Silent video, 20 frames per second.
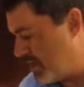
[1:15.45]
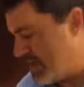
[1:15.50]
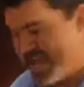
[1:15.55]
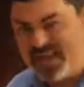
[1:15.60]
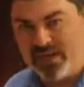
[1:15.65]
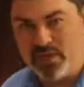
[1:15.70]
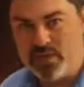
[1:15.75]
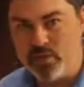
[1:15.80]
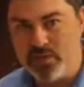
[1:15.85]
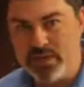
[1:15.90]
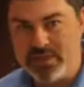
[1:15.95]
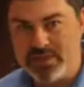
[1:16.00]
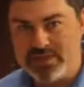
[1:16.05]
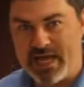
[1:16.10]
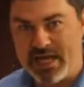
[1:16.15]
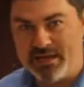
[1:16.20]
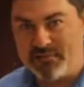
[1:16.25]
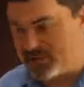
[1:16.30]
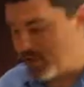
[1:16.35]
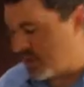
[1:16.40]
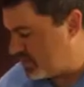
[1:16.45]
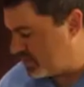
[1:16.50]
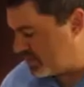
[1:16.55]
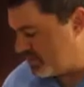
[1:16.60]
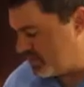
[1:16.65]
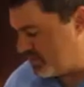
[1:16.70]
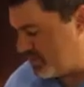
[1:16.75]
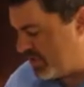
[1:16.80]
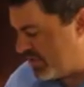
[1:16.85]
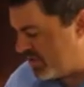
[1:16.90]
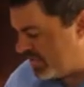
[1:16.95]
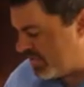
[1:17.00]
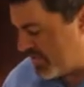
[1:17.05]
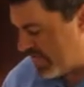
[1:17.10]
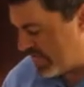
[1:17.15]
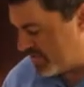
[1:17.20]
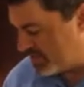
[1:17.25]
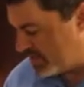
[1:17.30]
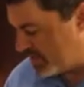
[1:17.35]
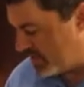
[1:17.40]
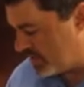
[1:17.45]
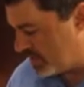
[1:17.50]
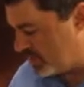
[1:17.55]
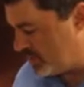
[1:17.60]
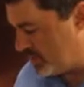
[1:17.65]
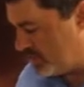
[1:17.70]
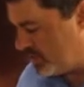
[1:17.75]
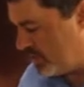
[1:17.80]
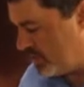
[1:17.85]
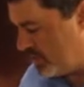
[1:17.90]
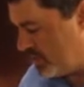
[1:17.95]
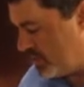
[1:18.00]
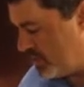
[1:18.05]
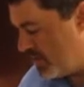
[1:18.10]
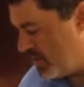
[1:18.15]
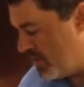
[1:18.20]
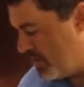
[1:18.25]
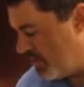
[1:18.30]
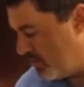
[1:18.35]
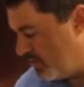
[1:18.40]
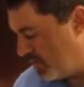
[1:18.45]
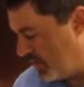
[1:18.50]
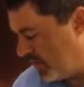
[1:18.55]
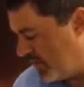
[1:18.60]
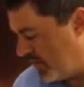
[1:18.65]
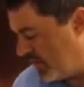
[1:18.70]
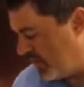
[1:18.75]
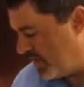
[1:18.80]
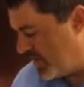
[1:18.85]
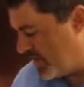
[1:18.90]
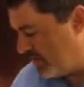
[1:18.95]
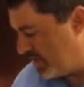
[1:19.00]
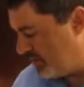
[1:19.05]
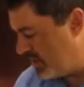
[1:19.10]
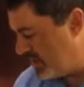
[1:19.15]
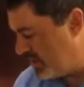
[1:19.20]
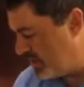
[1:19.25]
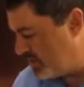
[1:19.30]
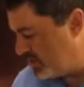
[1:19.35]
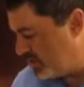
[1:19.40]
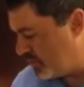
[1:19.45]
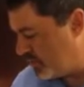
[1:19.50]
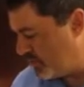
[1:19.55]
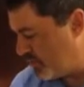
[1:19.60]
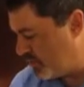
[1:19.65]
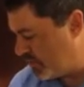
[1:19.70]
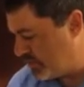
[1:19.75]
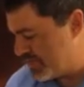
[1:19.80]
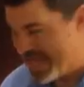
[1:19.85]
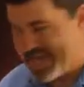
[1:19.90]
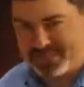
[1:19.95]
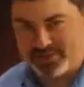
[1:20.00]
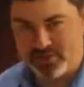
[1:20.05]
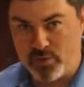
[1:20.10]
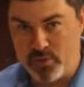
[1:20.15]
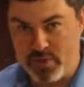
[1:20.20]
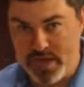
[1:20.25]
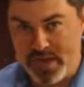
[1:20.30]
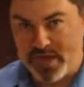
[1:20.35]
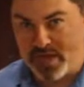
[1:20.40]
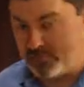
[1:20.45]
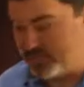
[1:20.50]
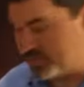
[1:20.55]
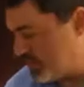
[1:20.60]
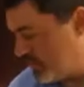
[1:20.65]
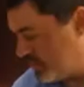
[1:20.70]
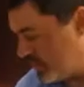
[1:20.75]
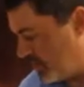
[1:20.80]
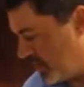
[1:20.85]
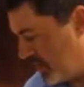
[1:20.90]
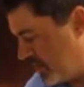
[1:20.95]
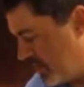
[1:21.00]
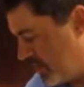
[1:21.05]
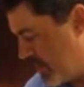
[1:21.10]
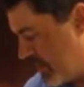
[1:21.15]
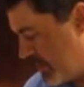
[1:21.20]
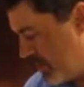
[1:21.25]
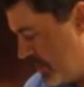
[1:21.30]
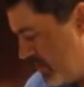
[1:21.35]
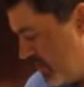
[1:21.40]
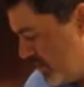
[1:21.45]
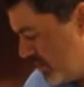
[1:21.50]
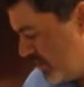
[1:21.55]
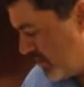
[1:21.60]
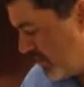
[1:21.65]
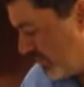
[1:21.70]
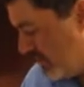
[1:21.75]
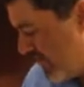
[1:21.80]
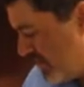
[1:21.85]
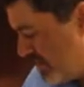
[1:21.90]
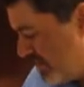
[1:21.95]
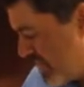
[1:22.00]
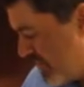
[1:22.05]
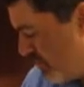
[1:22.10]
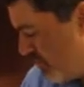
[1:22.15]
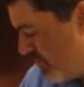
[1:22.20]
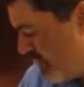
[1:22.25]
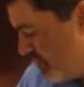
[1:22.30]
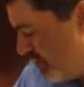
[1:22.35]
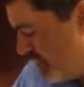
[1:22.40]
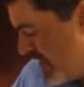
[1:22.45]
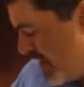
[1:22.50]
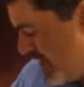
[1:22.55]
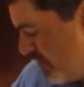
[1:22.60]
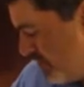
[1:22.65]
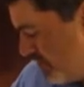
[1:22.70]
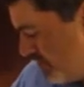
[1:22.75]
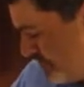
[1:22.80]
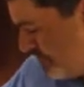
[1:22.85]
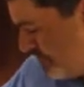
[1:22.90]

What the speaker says: andouille type sausage, but any kind of sausage will do, really any kind of meat that you want, tasso ham, something like that. So I've got that rendered down.